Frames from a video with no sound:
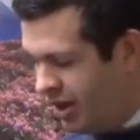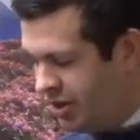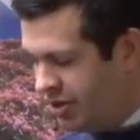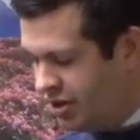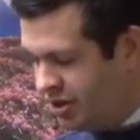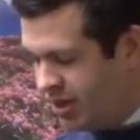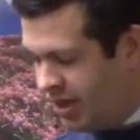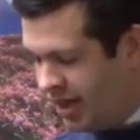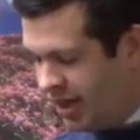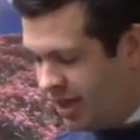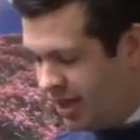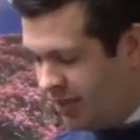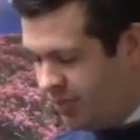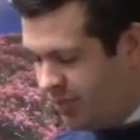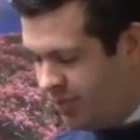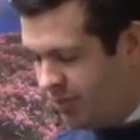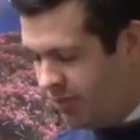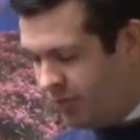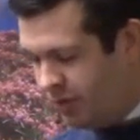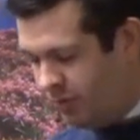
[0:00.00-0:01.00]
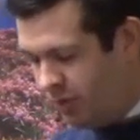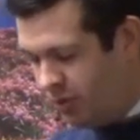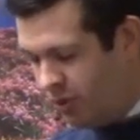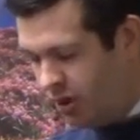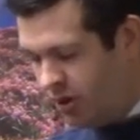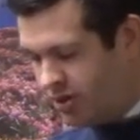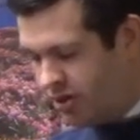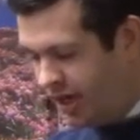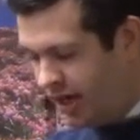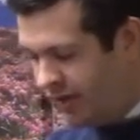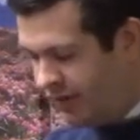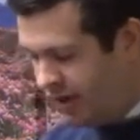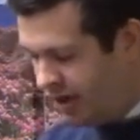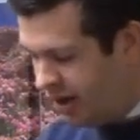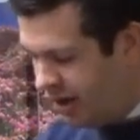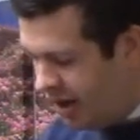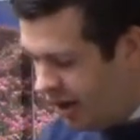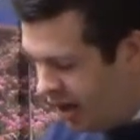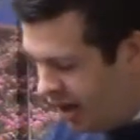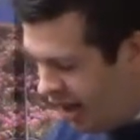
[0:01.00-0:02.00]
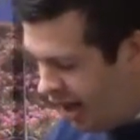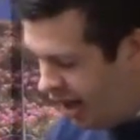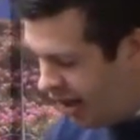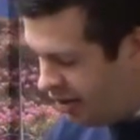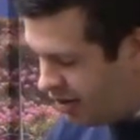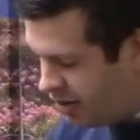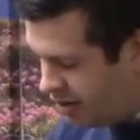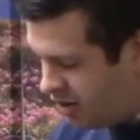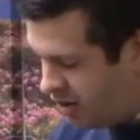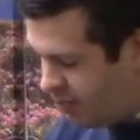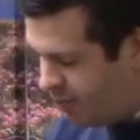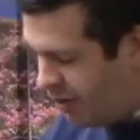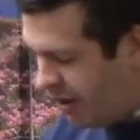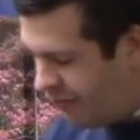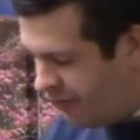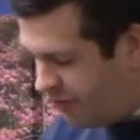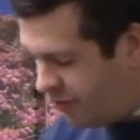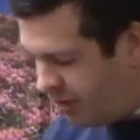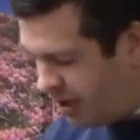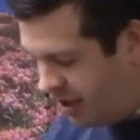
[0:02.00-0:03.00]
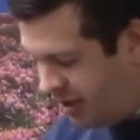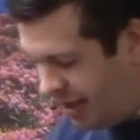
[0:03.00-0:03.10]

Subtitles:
Just like in Paul's life here, to buffet me,